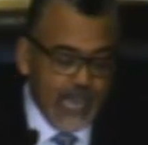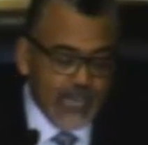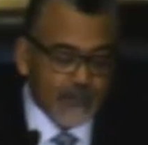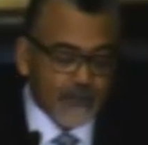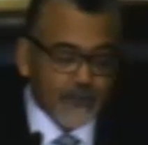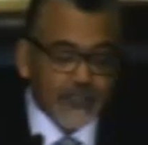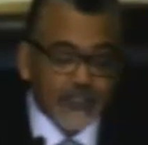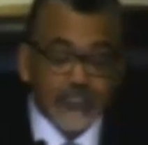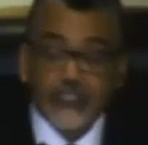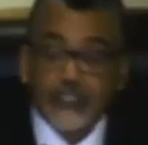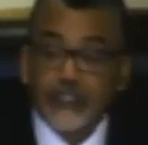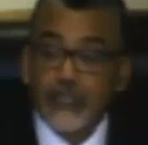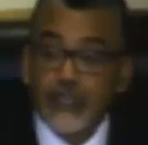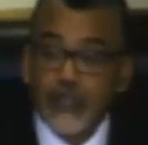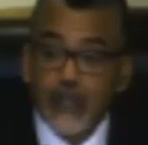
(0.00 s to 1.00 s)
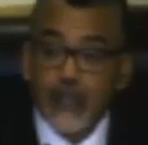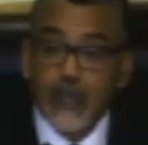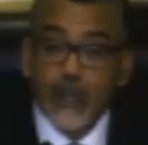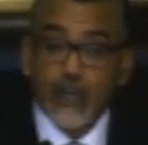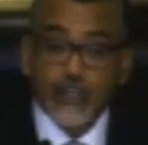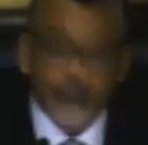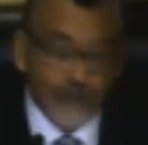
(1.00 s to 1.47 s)
adequately
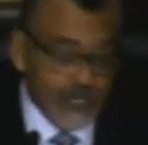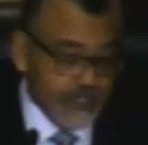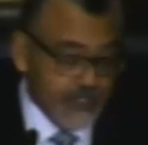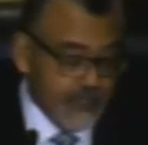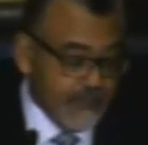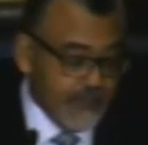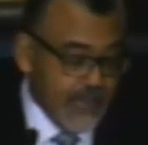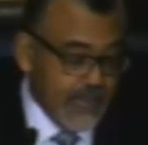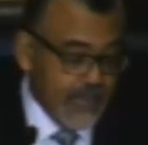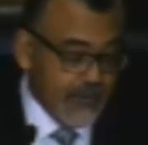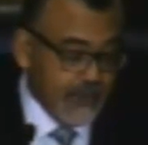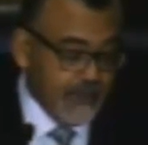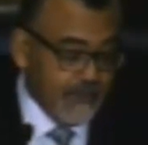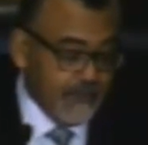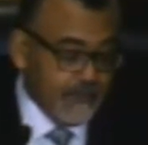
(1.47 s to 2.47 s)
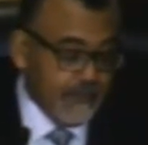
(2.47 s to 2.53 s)
address the matter.